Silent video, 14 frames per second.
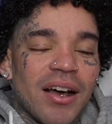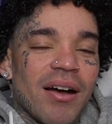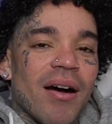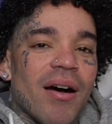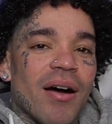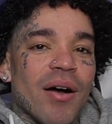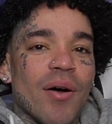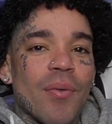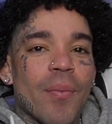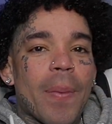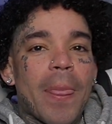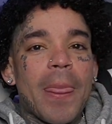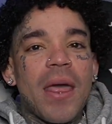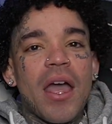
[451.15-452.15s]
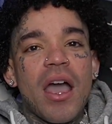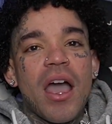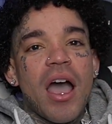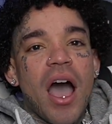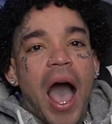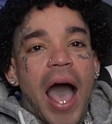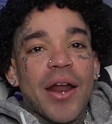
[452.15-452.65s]
um
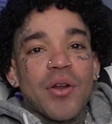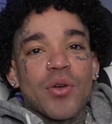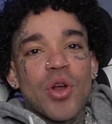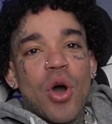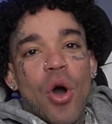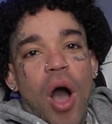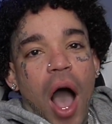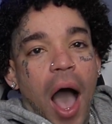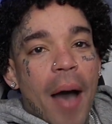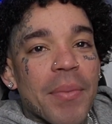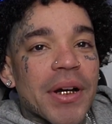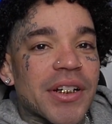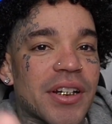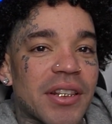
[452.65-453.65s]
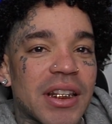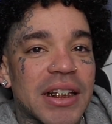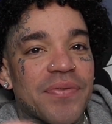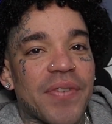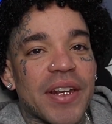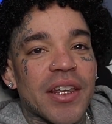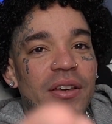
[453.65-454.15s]
I don't know how much of this
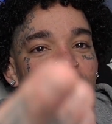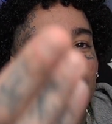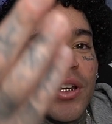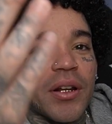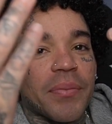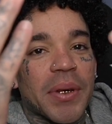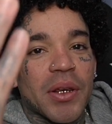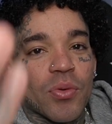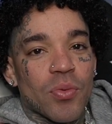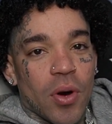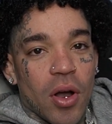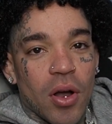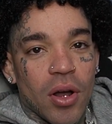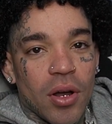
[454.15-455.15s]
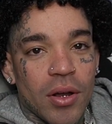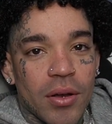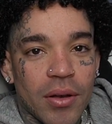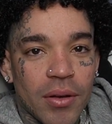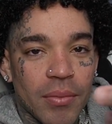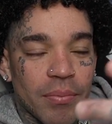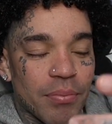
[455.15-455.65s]
video is going to be raw,
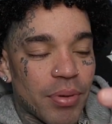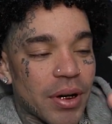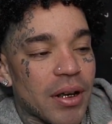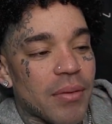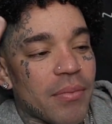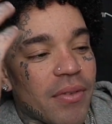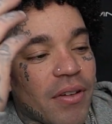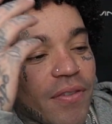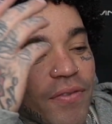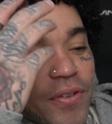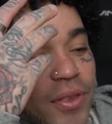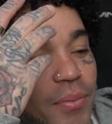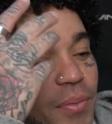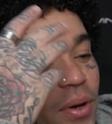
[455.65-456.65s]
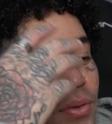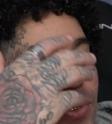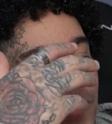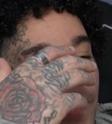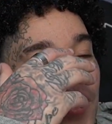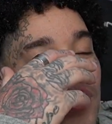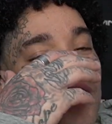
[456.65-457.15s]
but for the
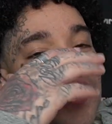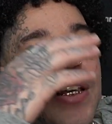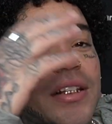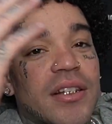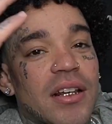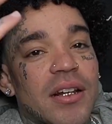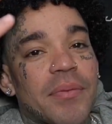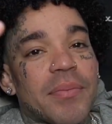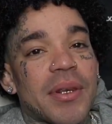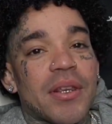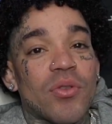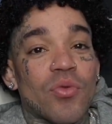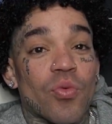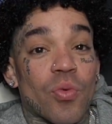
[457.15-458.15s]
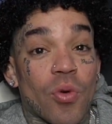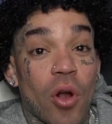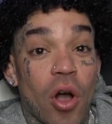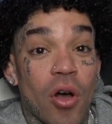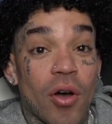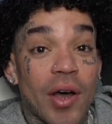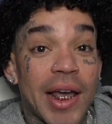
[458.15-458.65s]
most part, it's going to be
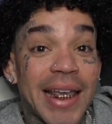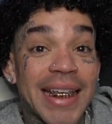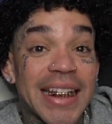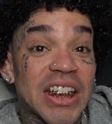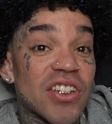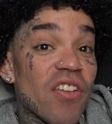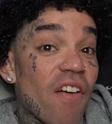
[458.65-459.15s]
raw Is